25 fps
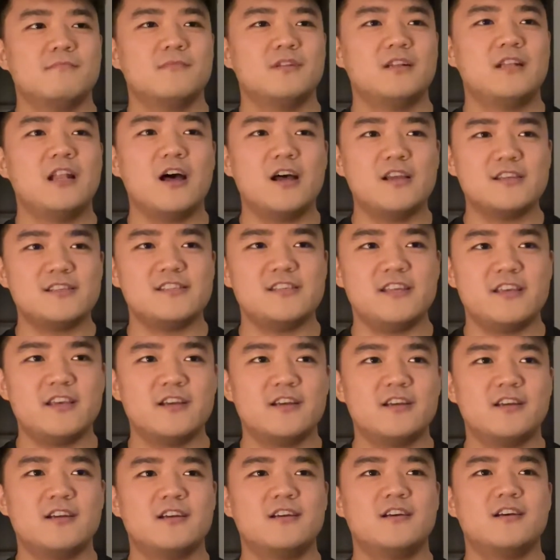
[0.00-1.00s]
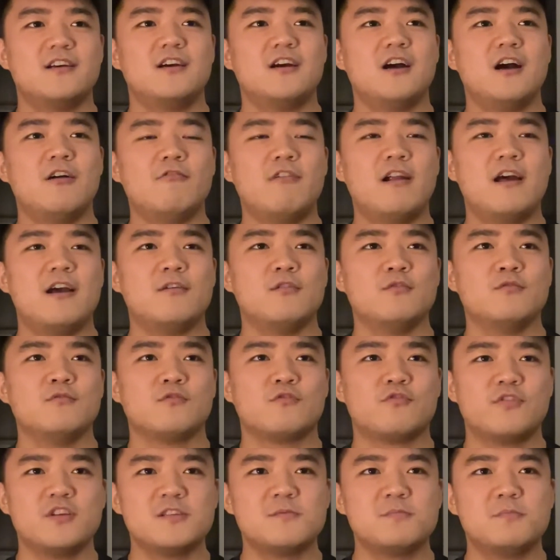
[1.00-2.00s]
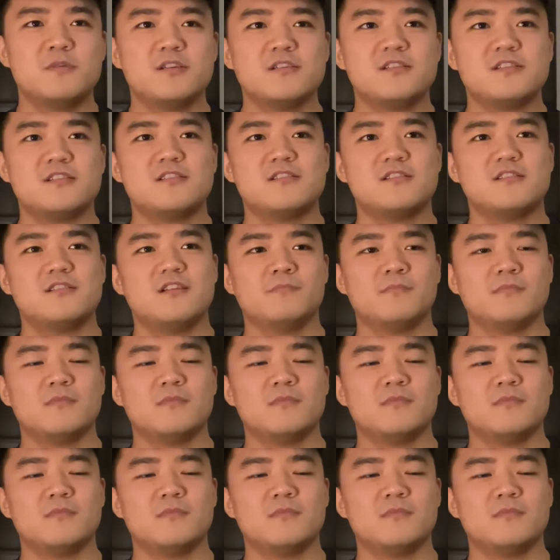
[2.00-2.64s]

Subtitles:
Last year, around Christmas,